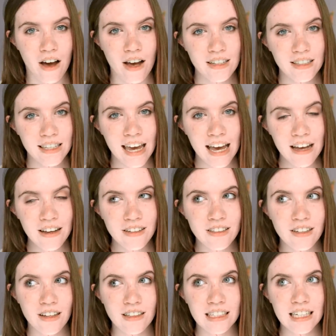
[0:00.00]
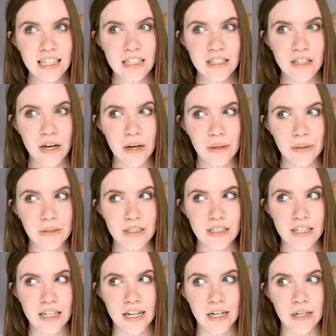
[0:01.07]
us gals on the East
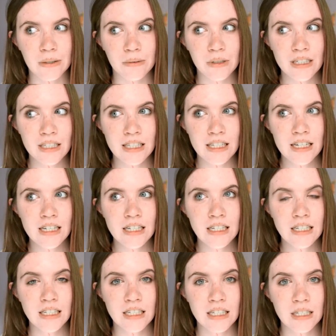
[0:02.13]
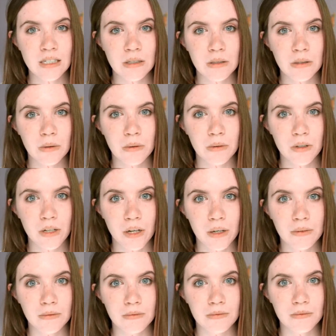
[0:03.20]
Coast, you know, we're still, you know,
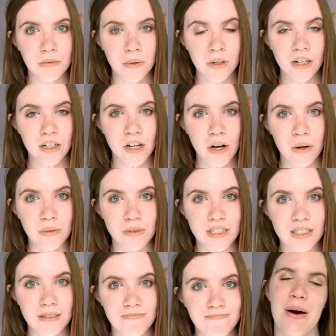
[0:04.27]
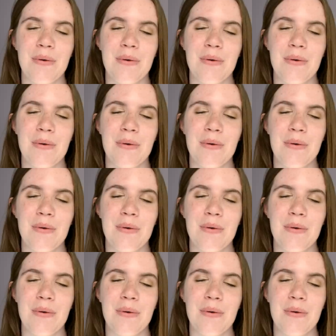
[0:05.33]
wearing coats.